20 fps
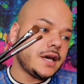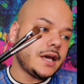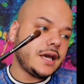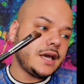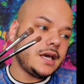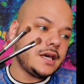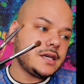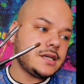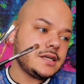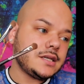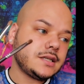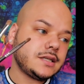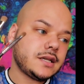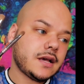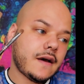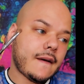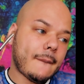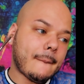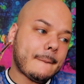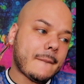is
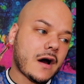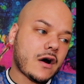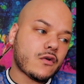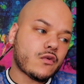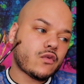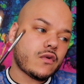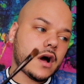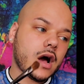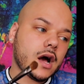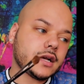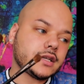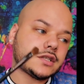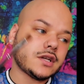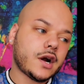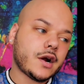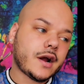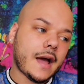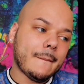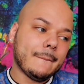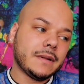a rock
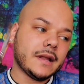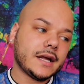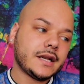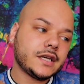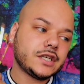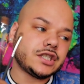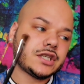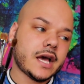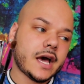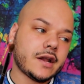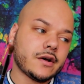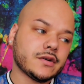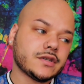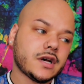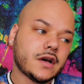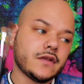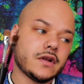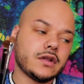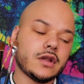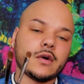star at blending shadows
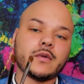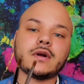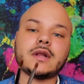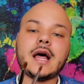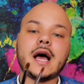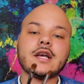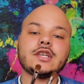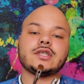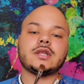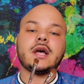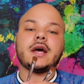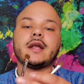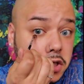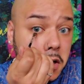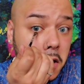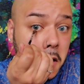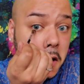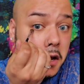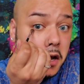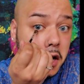on the lower lash line.
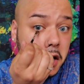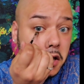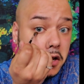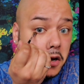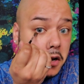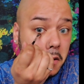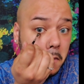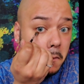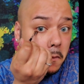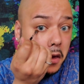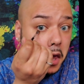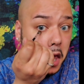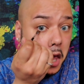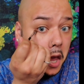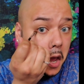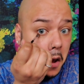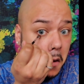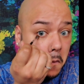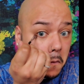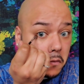And you're gonna,
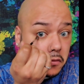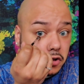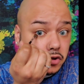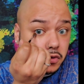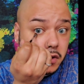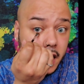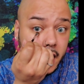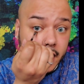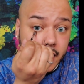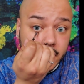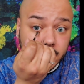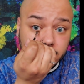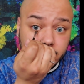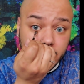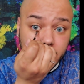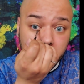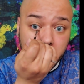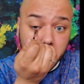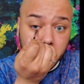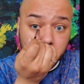bam, drag out that